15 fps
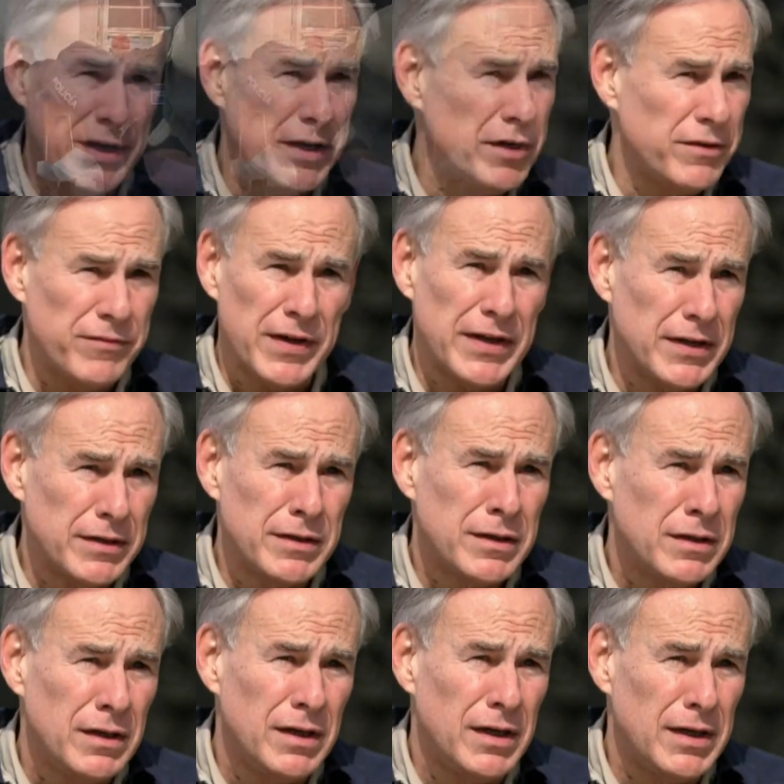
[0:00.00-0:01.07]

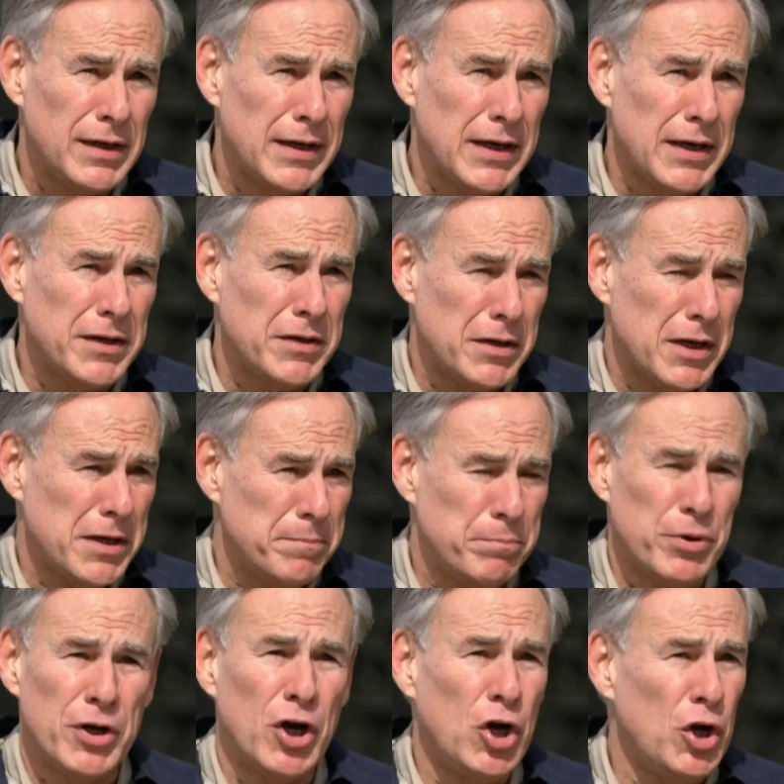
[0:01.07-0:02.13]
intervene uh, and,
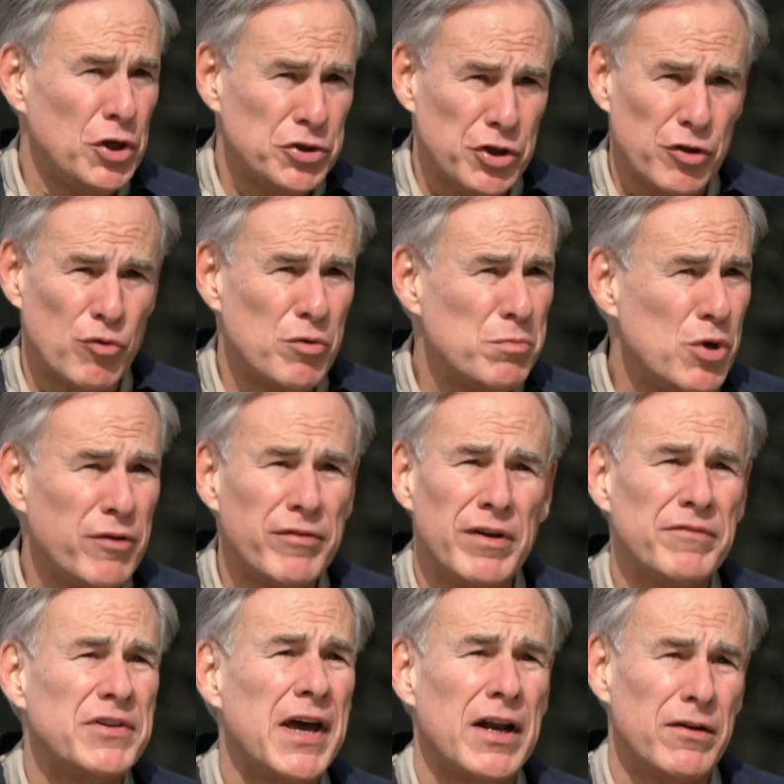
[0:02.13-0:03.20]
and put a halt to the
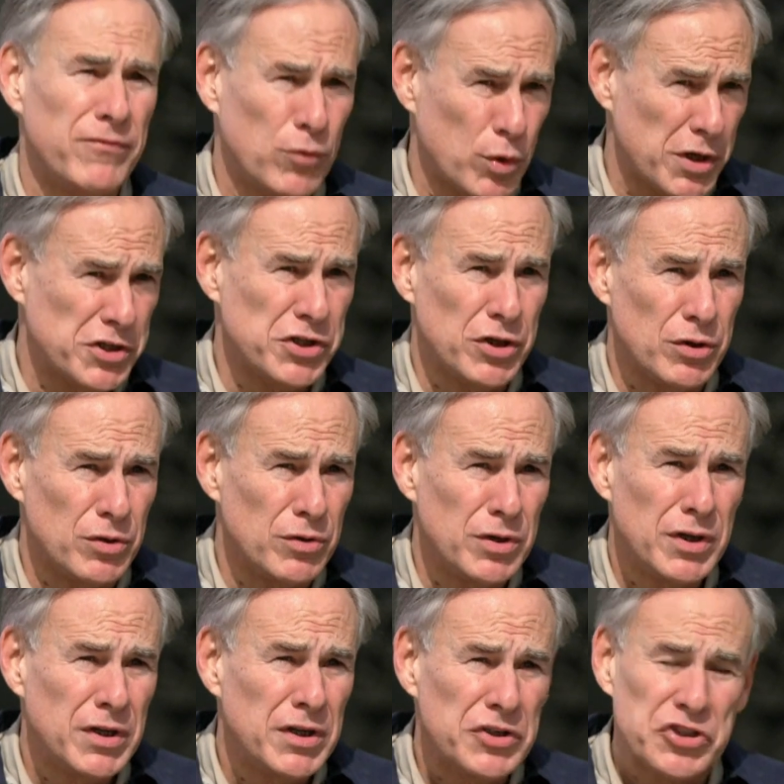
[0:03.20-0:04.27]
removal of Title 42,
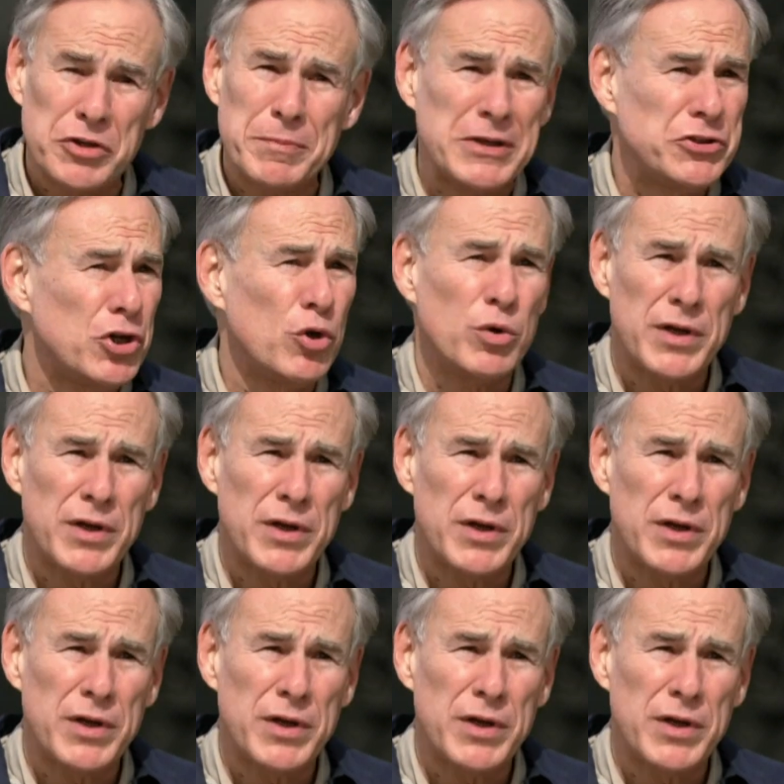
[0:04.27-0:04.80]
it's going to be total